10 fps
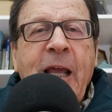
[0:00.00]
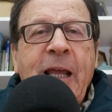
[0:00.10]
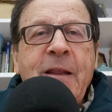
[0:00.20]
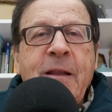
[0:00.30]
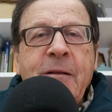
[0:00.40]

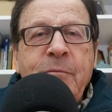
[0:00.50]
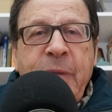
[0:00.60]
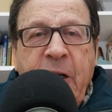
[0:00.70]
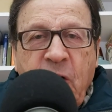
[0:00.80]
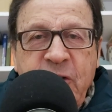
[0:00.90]
And
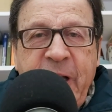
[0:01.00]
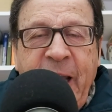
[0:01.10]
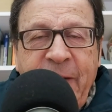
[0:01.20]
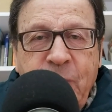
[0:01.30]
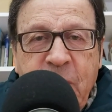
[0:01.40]
because they
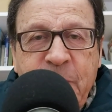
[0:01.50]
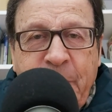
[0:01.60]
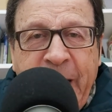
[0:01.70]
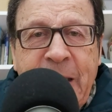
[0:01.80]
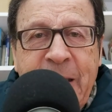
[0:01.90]
have to
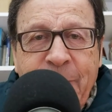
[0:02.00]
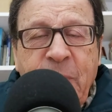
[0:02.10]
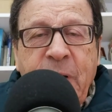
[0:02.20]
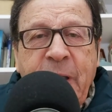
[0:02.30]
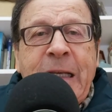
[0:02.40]
explain
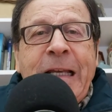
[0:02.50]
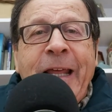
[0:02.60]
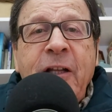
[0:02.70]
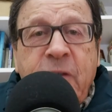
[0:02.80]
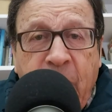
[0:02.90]
them in
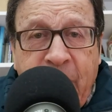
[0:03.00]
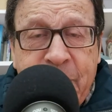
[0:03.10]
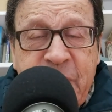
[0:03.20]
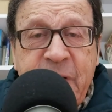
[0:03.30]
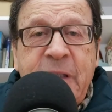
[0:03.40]
lay
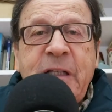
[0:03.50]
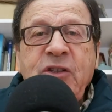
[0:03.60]
terms,